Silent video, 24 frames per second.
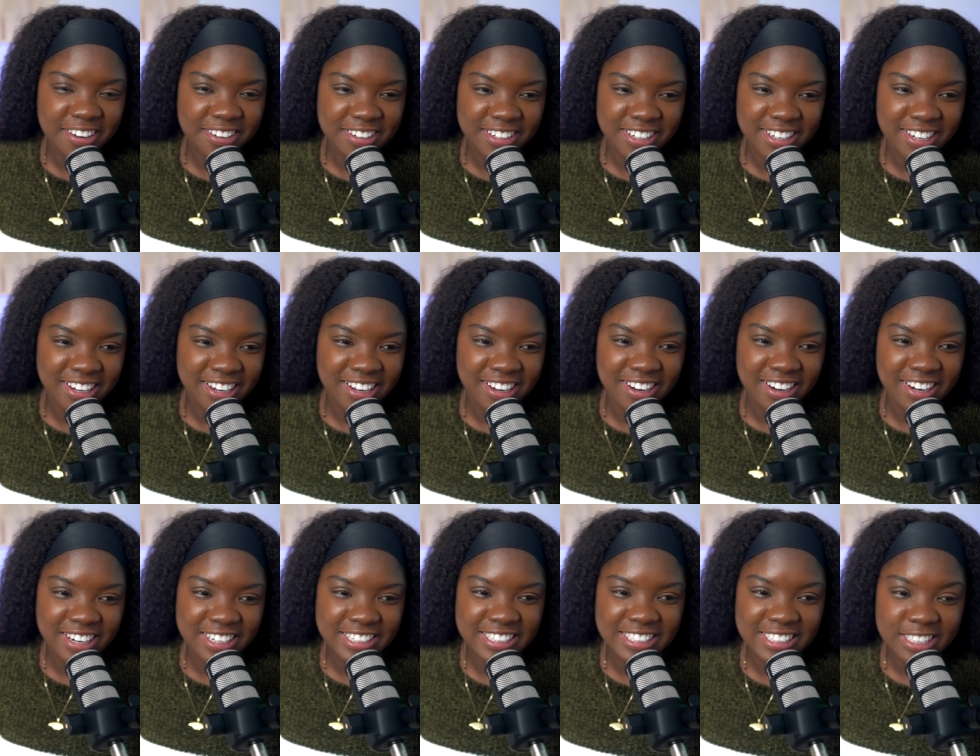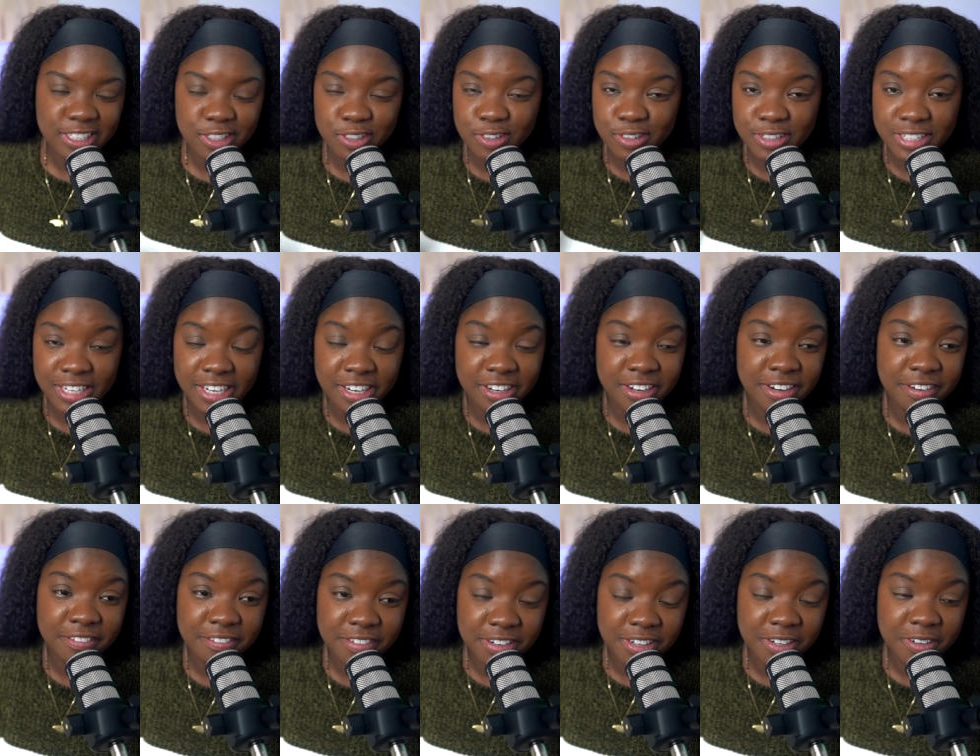area or didn't know the
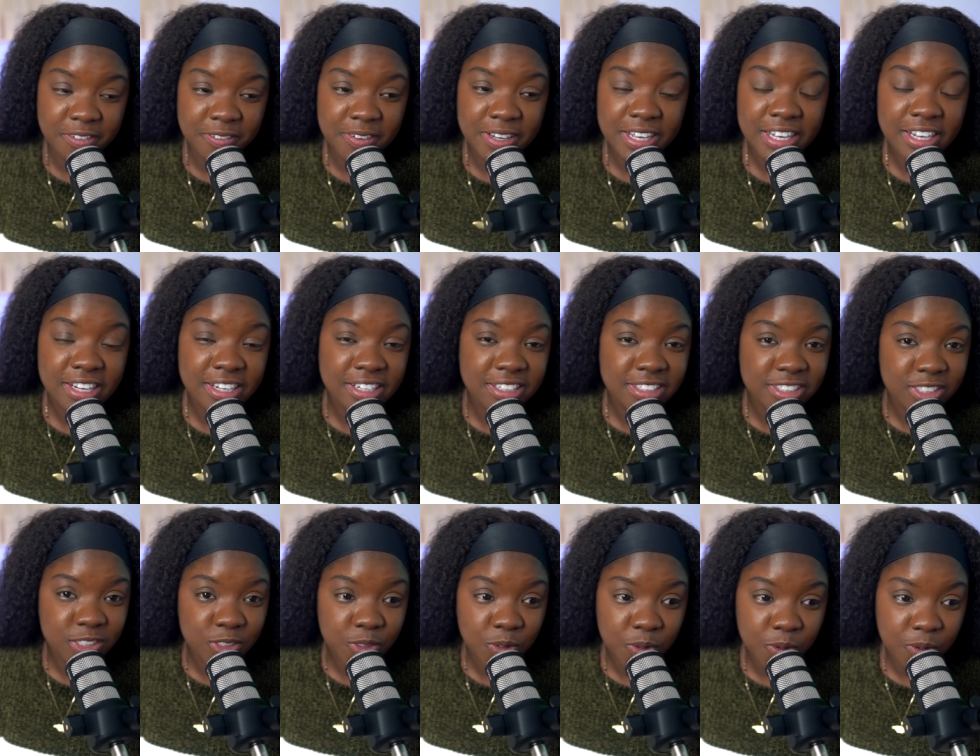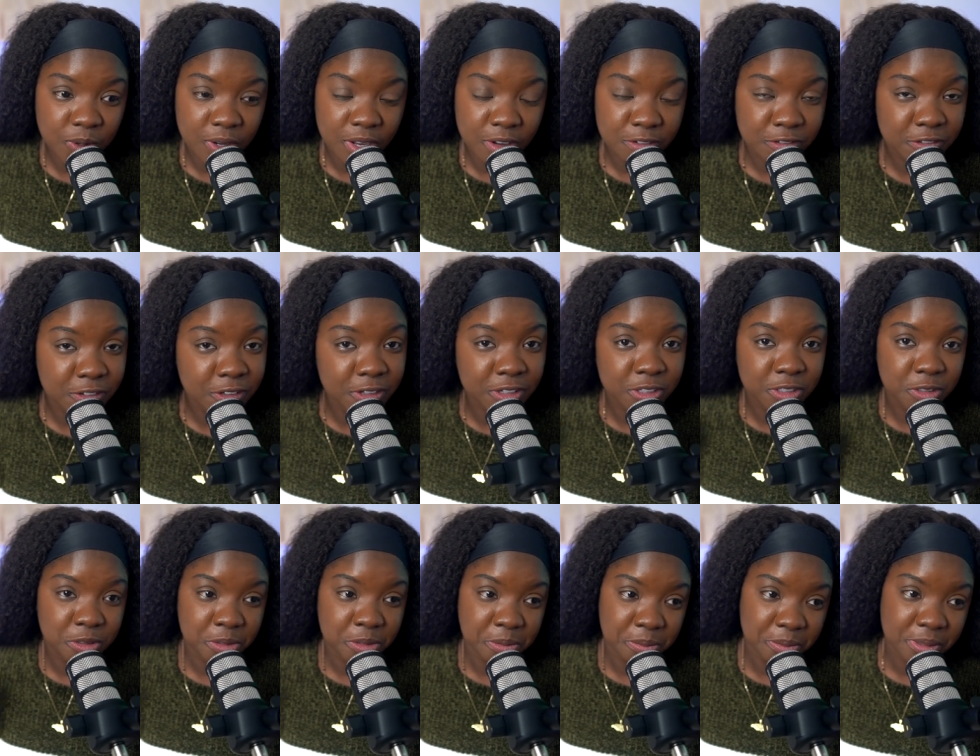area very well. So, of
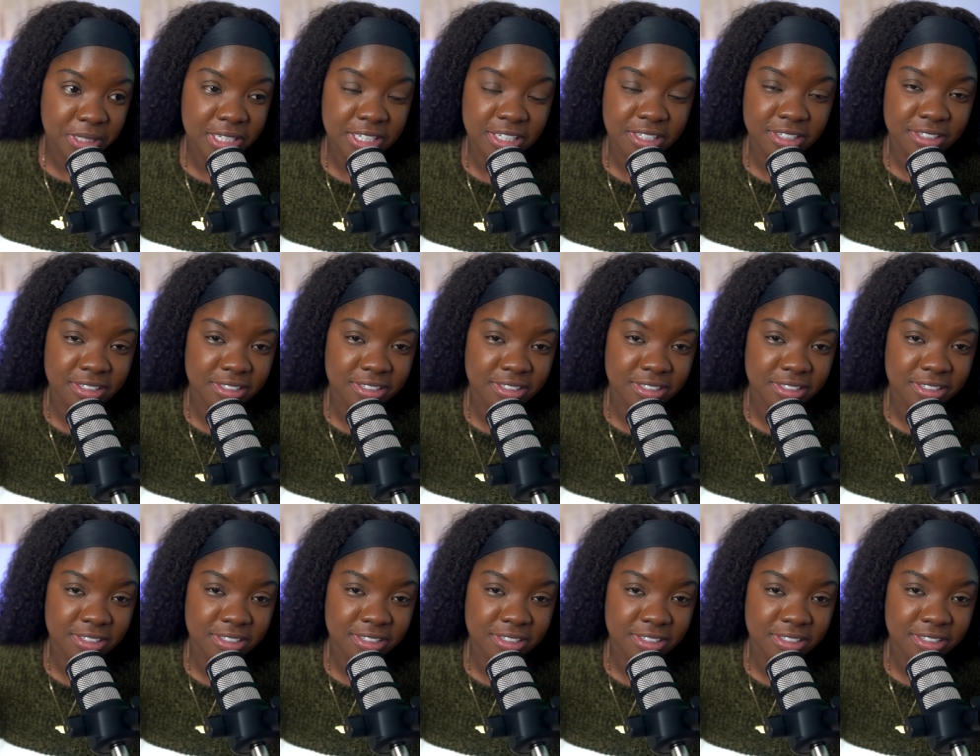course, we paid